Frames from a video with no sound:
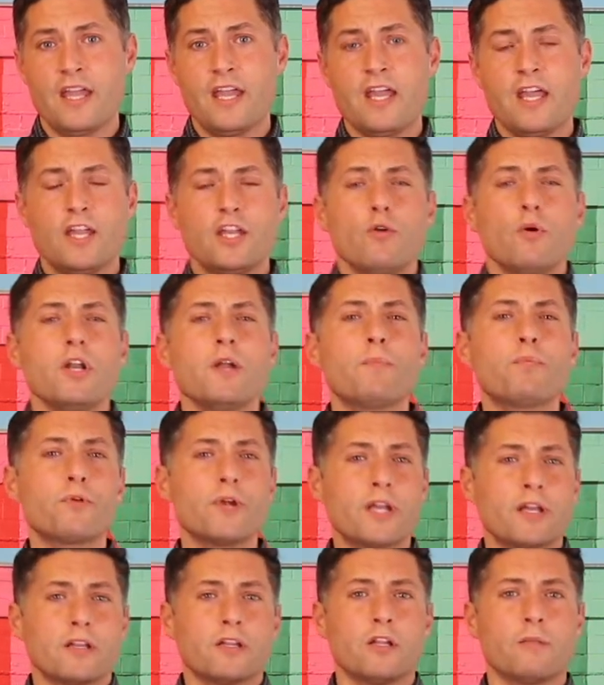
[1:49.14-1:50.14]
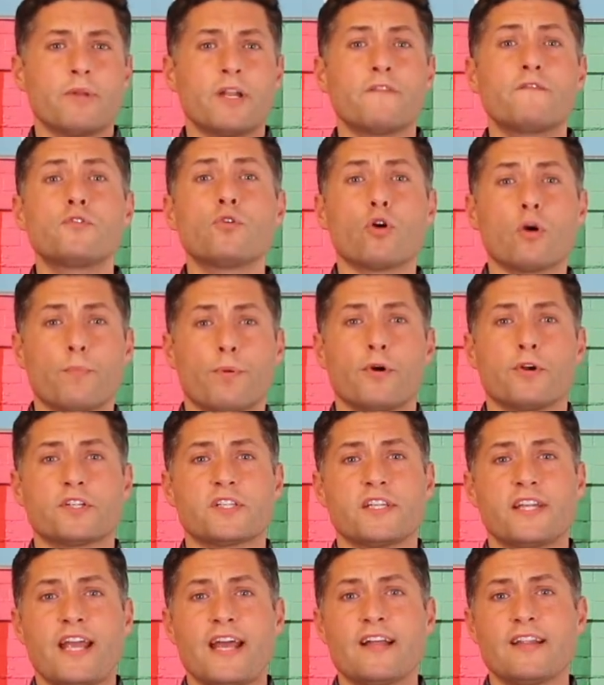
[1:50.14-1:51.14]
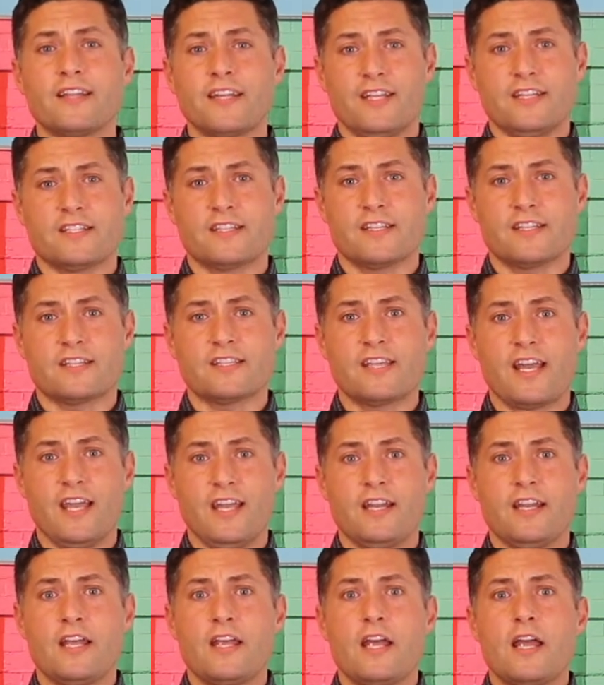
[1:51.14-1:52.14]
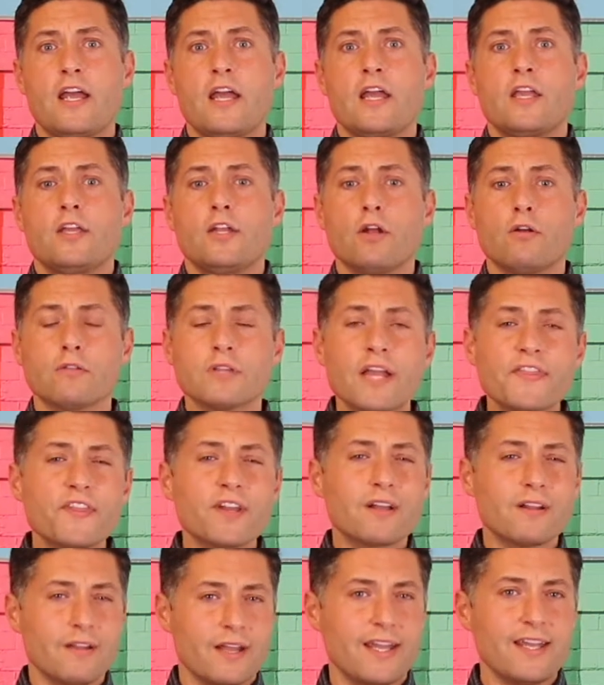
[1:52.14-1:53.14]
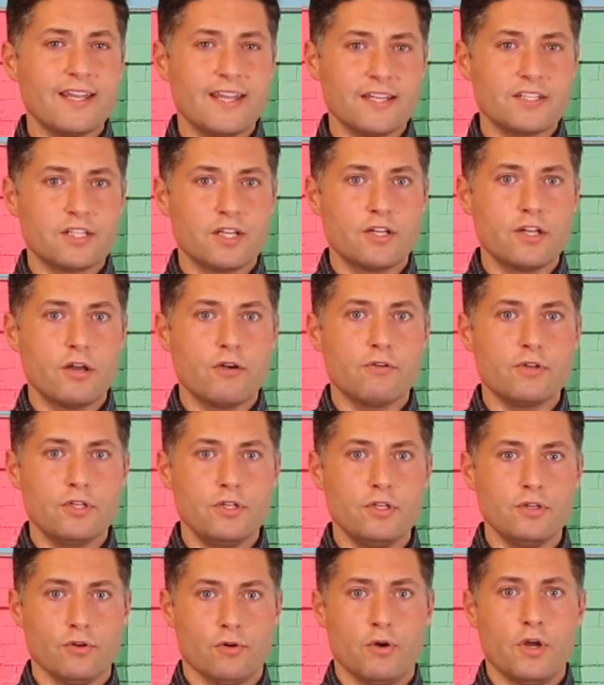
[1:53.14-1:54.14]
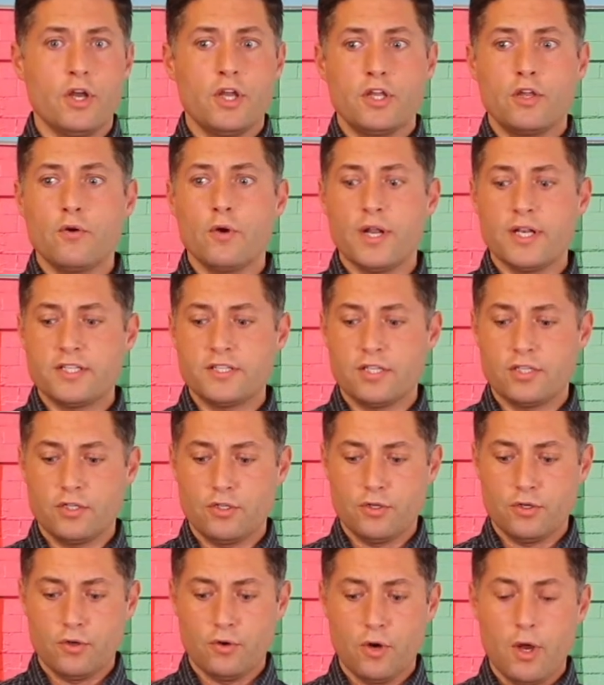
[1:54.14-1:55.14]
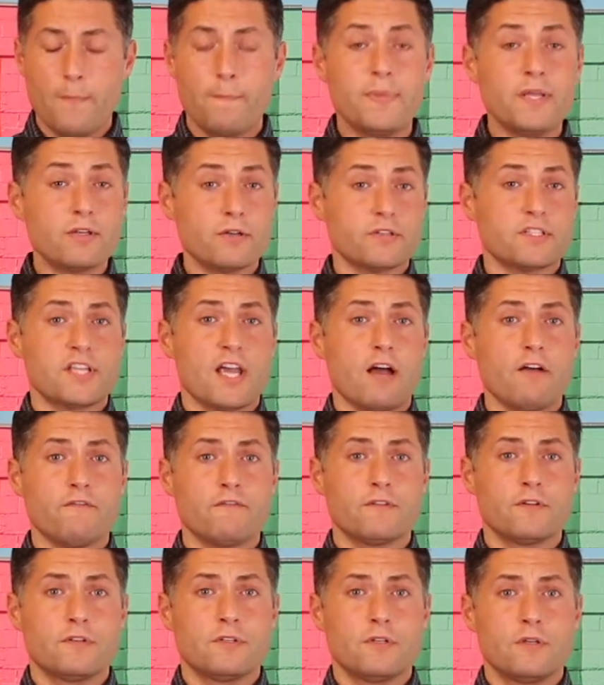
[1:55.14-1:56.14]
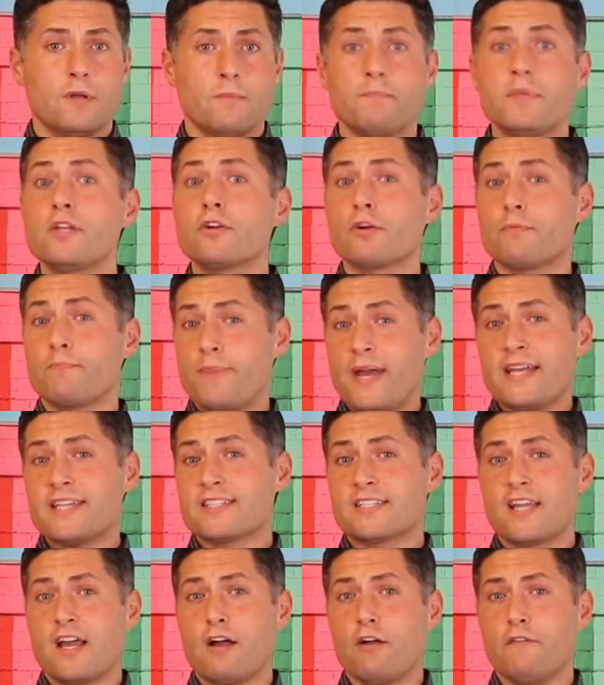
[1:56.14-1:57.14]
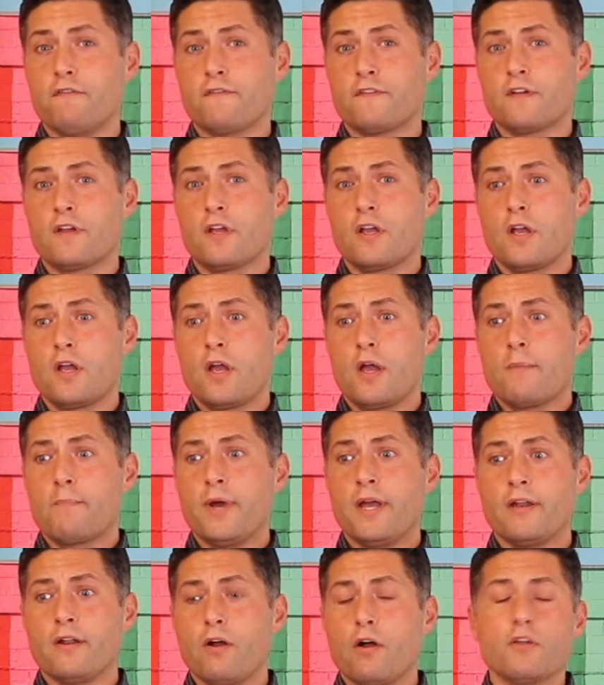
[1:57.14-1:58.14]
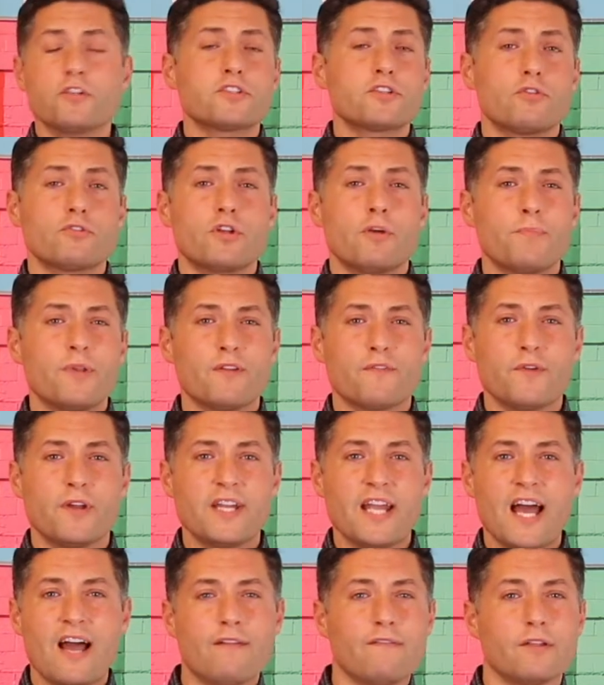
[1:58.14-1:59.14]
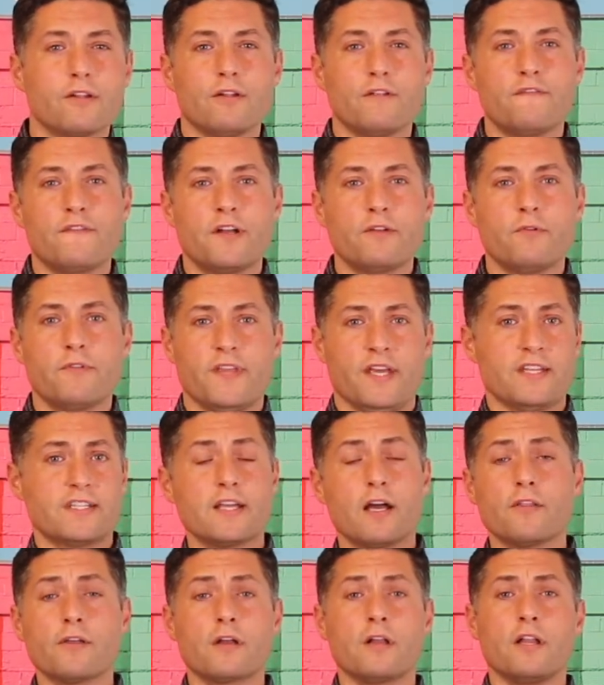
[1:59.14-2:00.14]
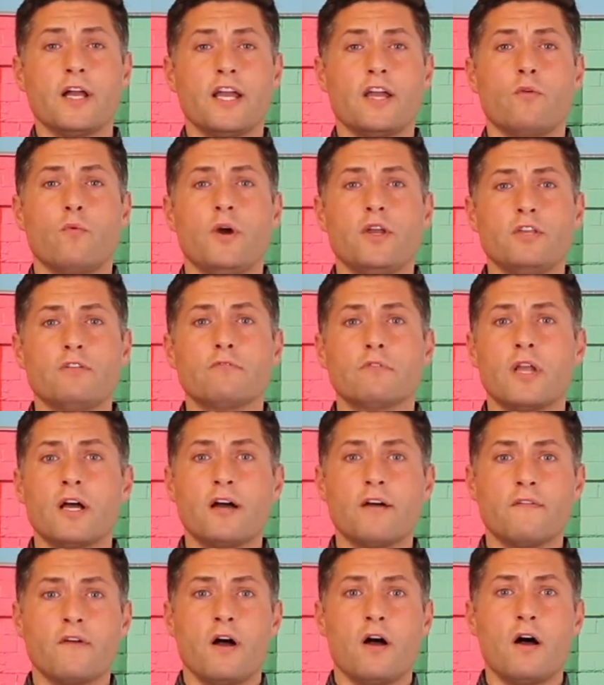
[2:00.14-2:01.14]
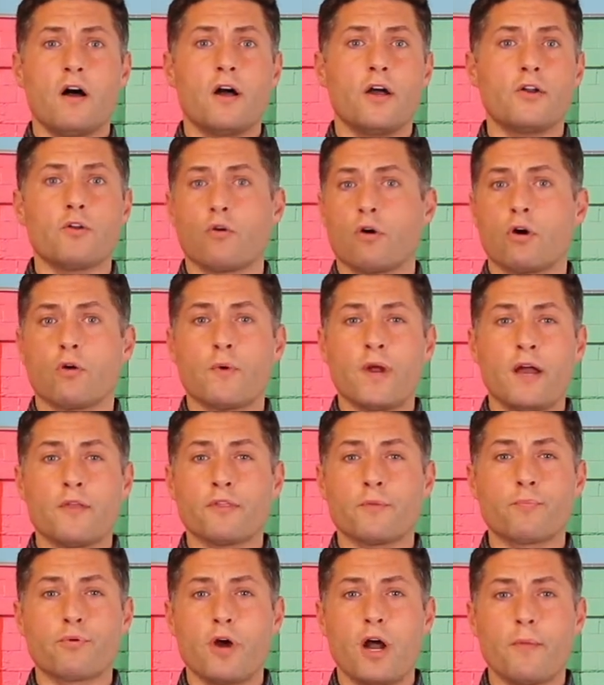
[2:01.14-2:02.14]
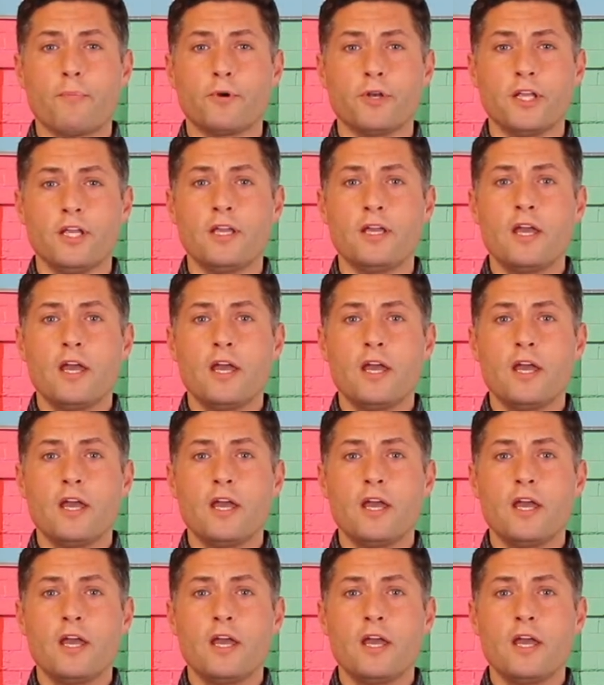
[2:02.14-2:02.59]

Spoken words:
And you want to bring a little bit of your personality into the site. Let the client get to know you. You want to be yourself, be your best self, but also don't be afraid to have a little fun with it. Tell the client what you love on or around the property.